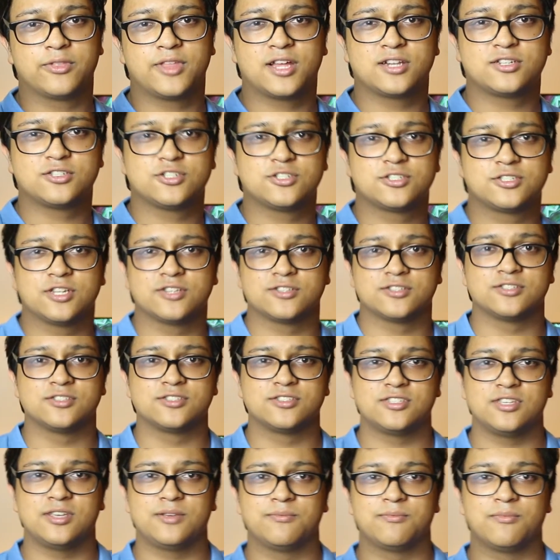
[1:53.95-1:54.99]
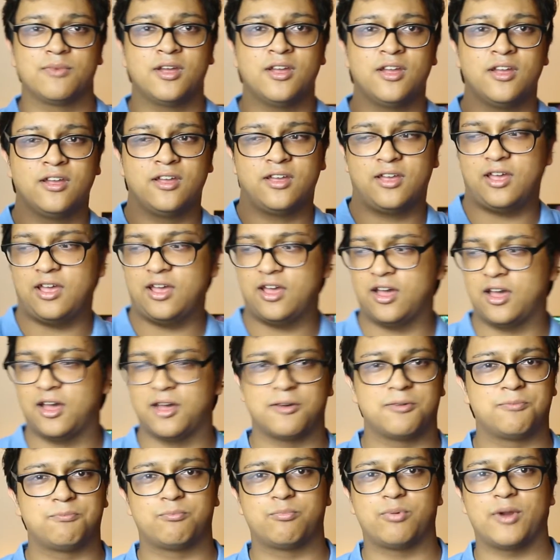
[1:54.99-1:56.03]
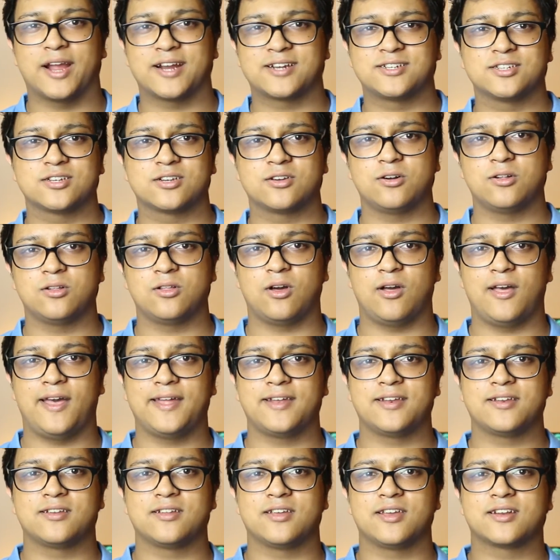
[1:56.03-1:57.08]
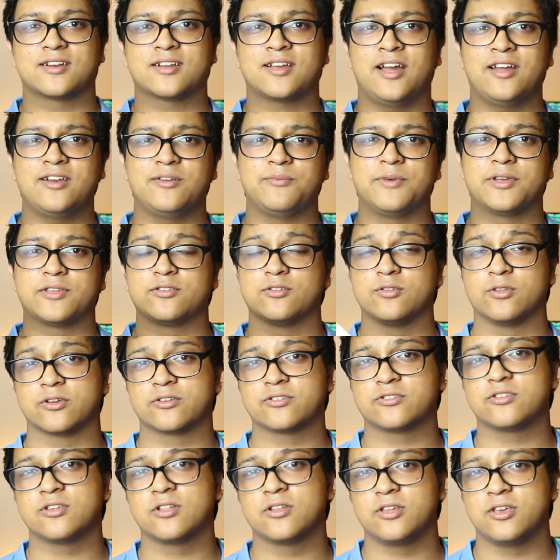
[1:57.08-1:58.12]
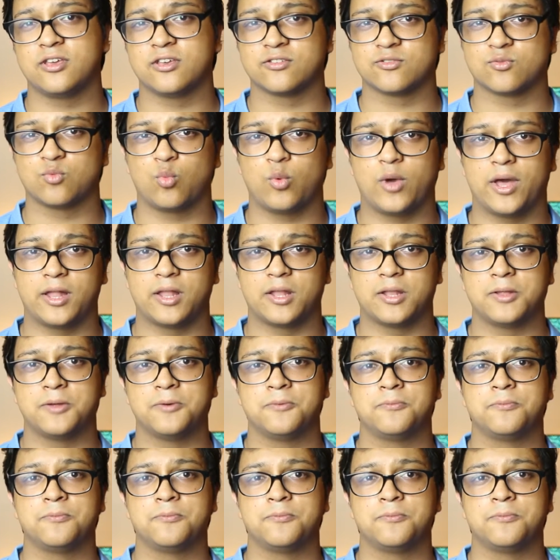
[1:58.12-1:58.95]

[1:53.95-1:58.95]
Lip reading: That just doesn't seem practical, and it kind of makes you look silly as well.